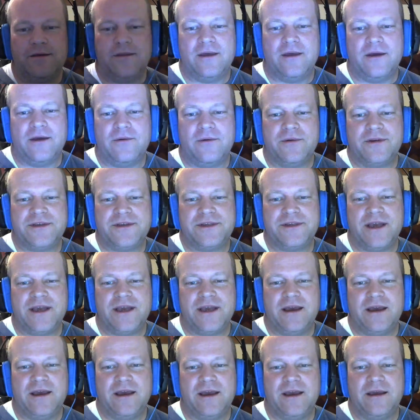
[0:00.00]
I want to
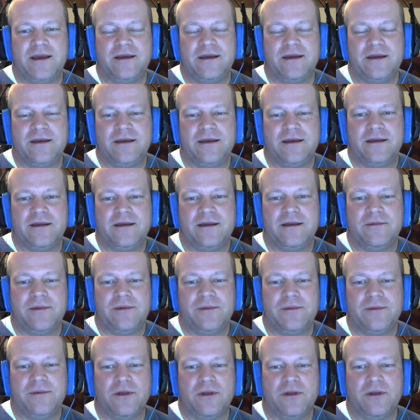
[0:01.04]
say,
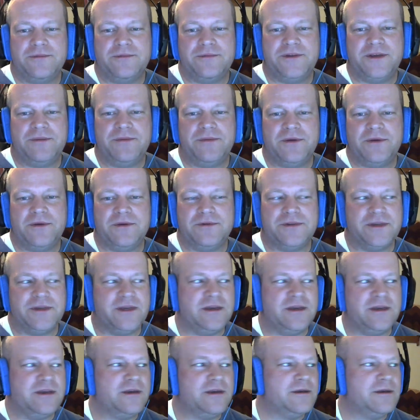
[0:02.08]
let me pull up G P U
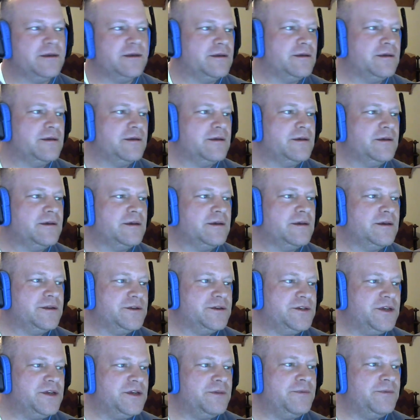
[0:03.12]
Z.
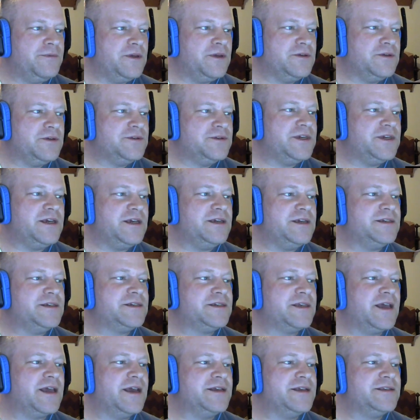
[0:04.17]
G P U Z
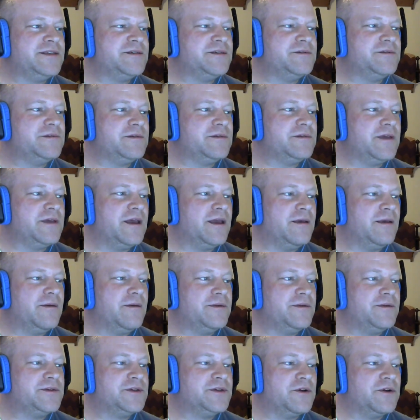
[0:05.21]
states,
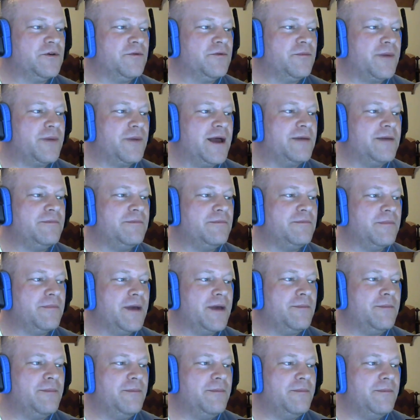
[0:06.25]
so my
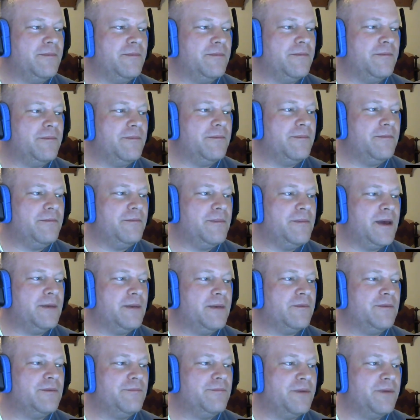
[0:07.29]
my
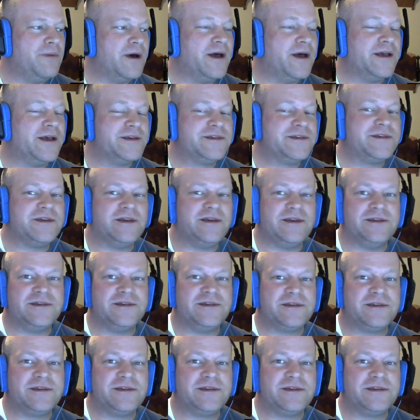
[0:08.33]
memory bus is